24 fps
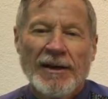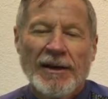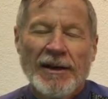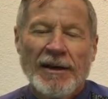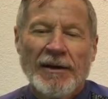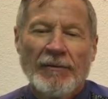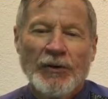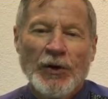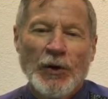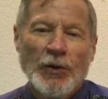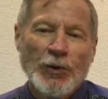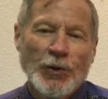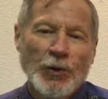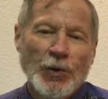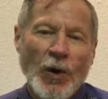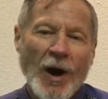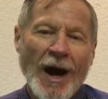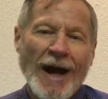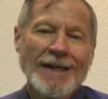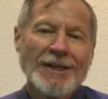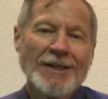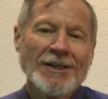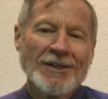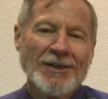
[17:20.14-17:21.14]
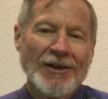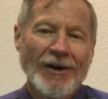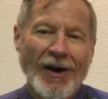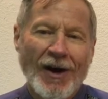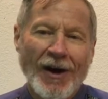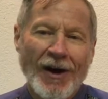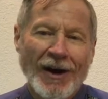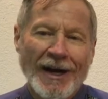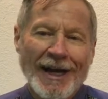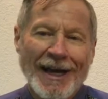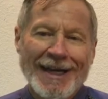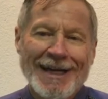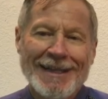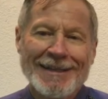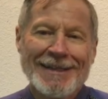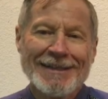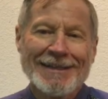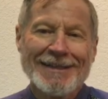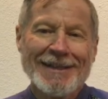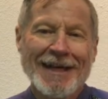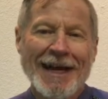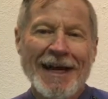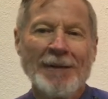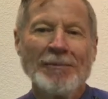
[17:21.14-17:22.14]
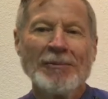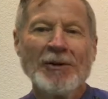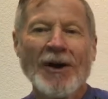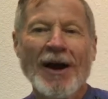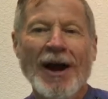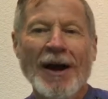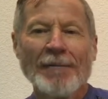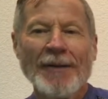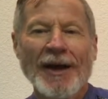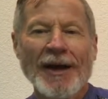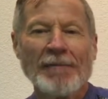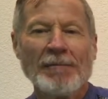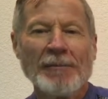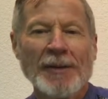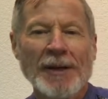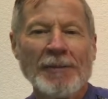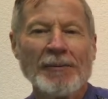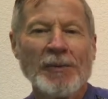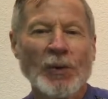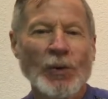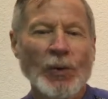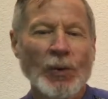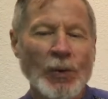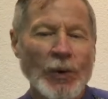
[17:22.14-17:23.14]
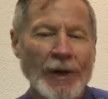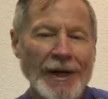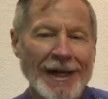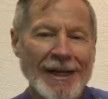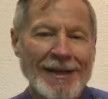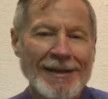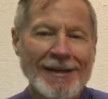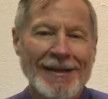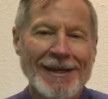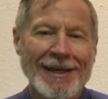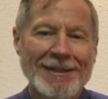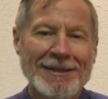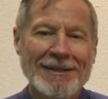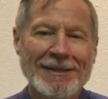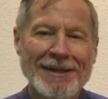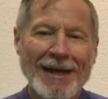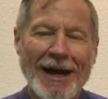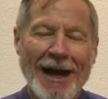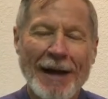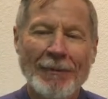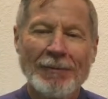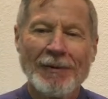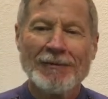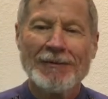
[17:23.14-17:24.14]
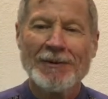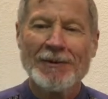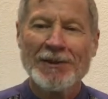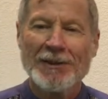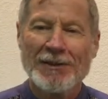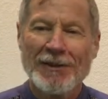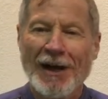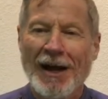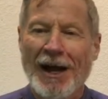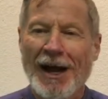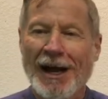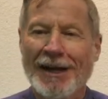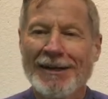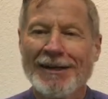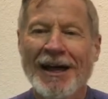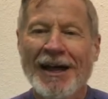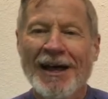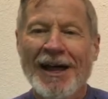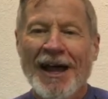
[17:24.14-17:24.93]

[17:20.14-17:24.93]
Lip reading: If you try to talk and at the same time have people read this type of a slide,